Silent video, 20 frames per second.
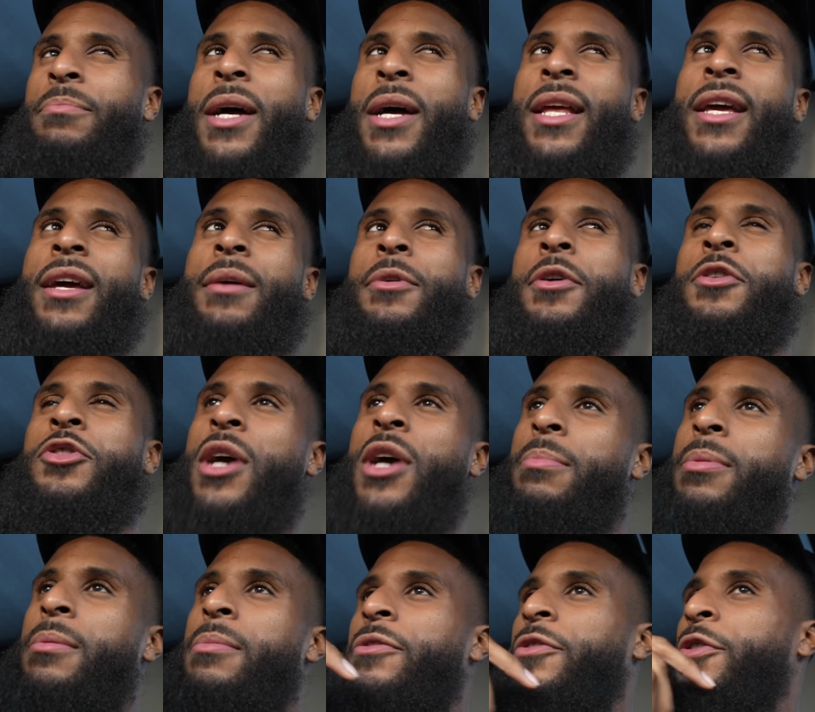Probably am gonna
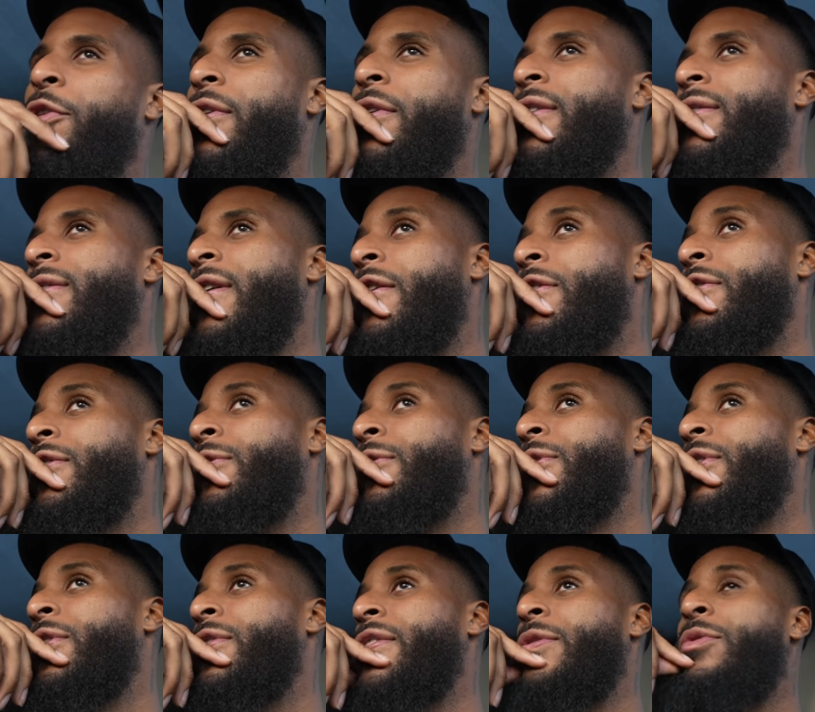drop it before this. I don't know.
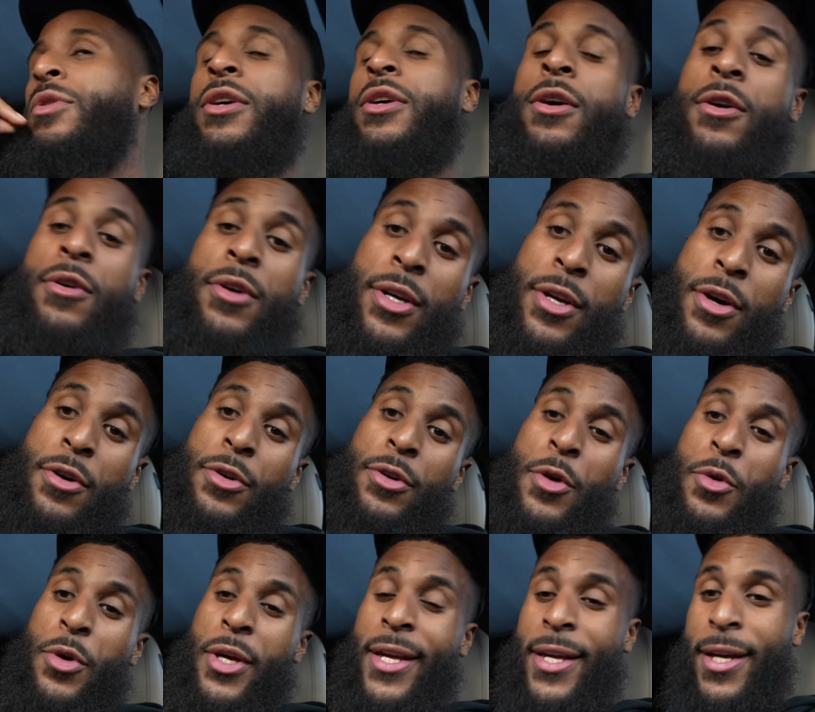We're gonna see what's going on.
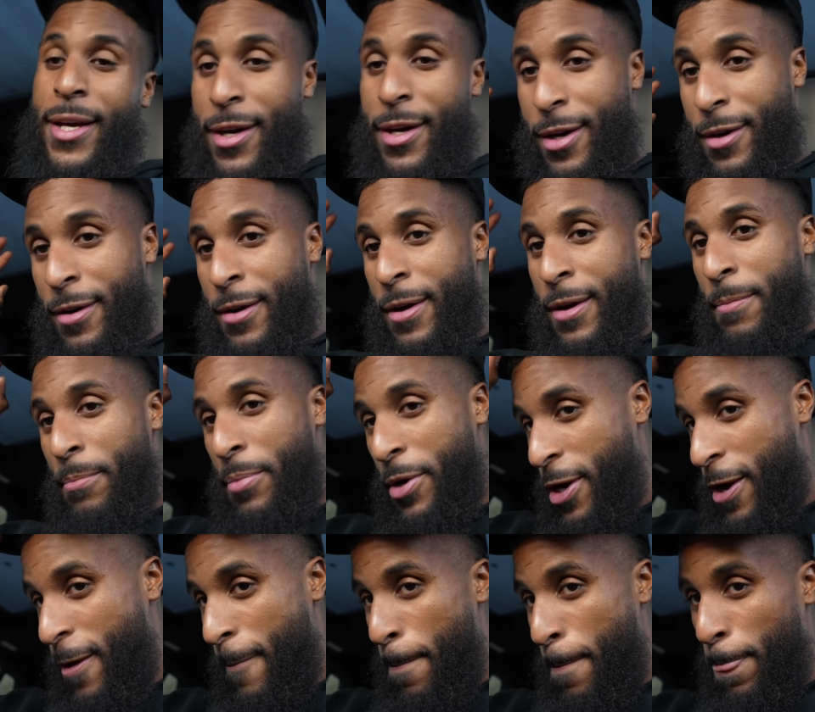No cap.
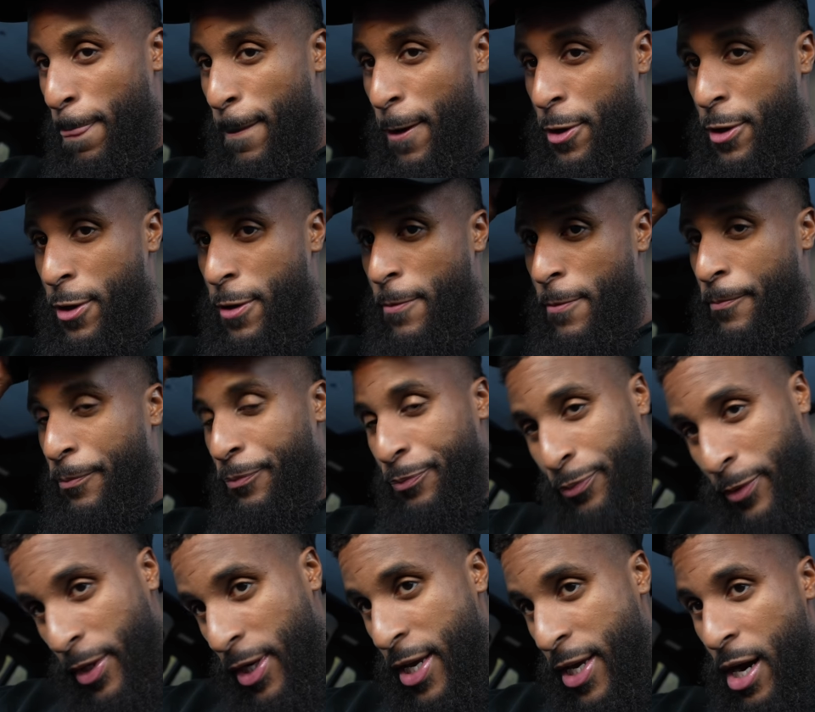But um
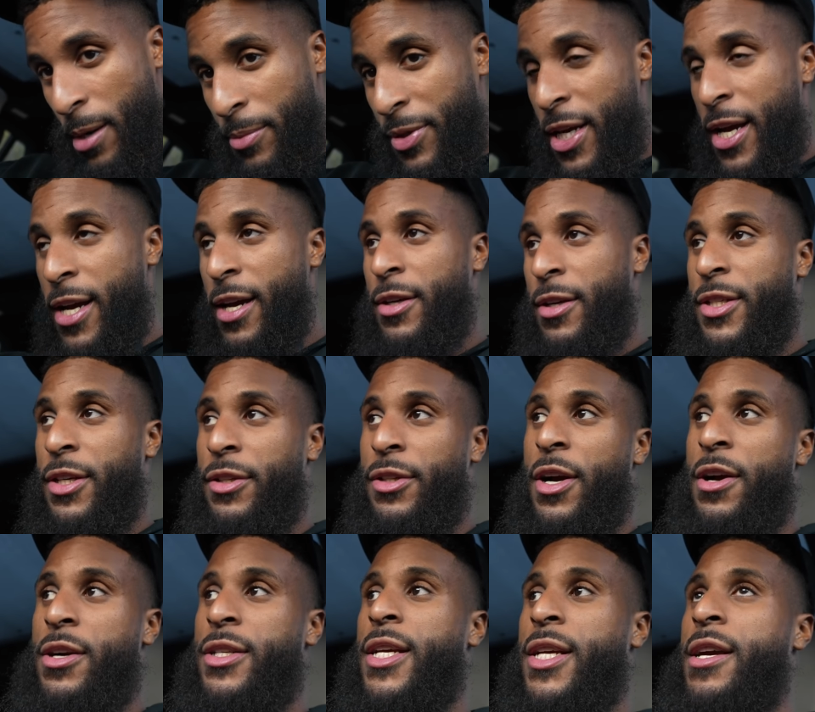yeah, I'm staying here till
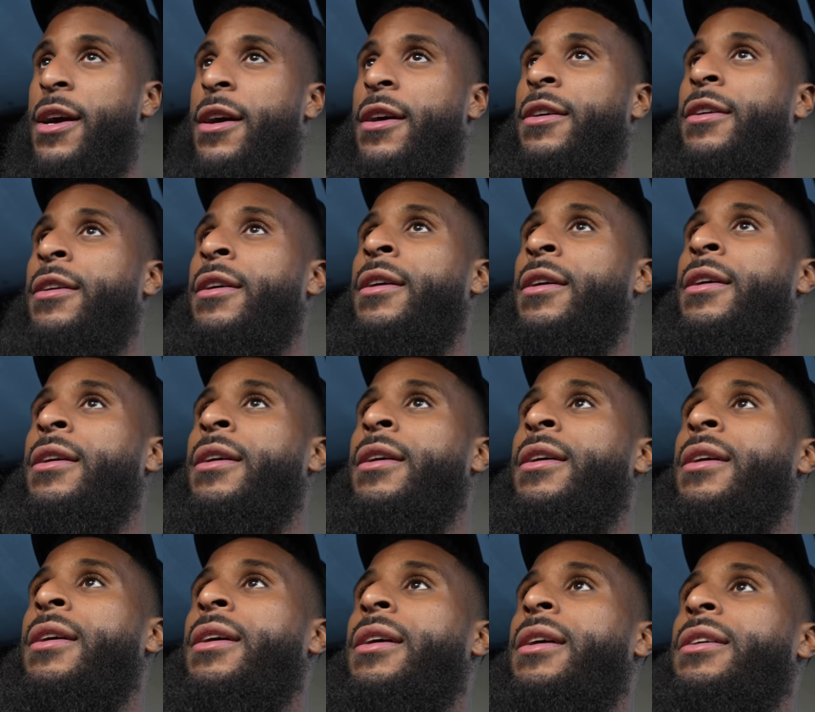Thursday, y'all.
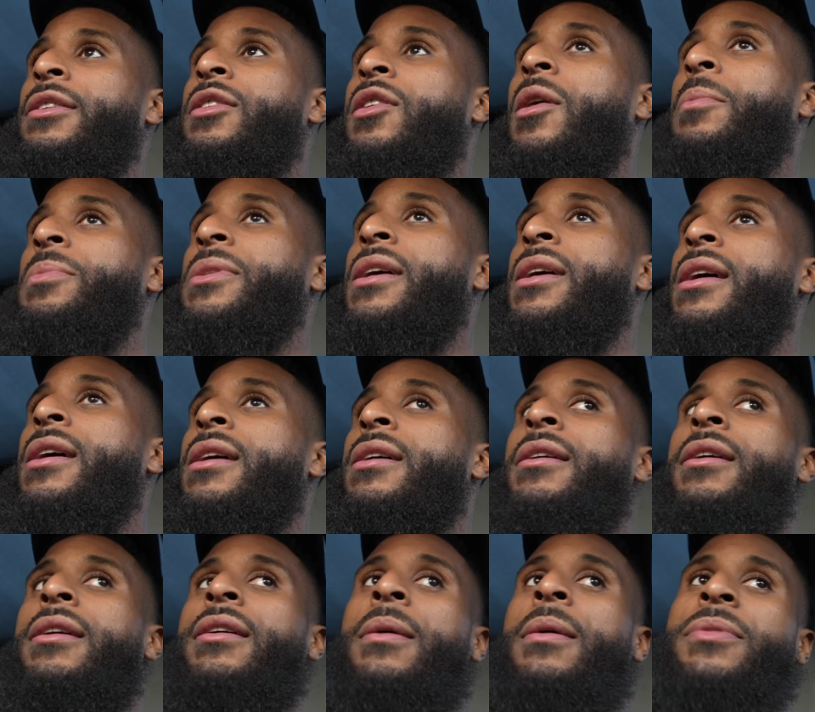You dig what I'm
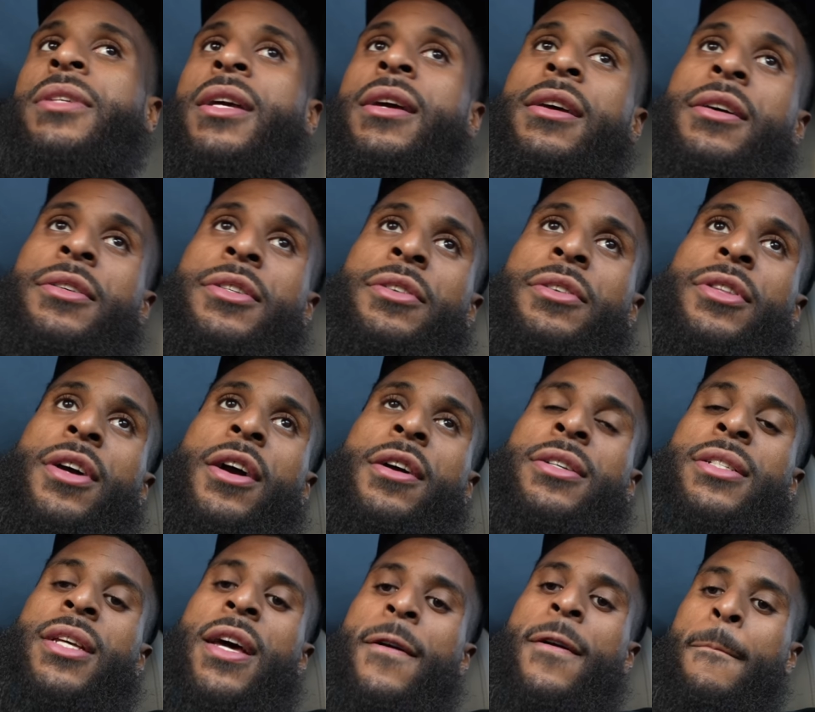saying? I'm staying here till
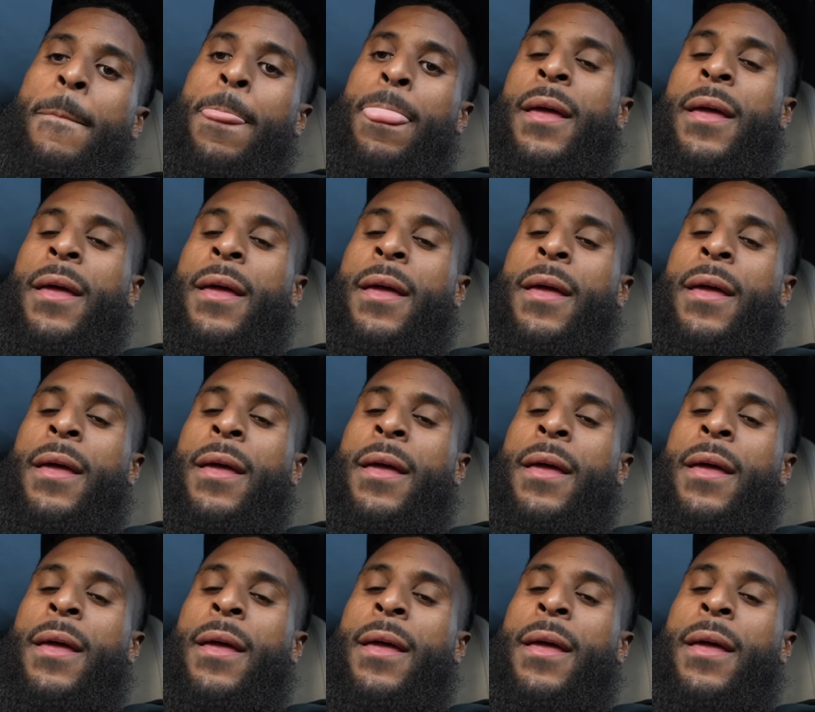Thursday.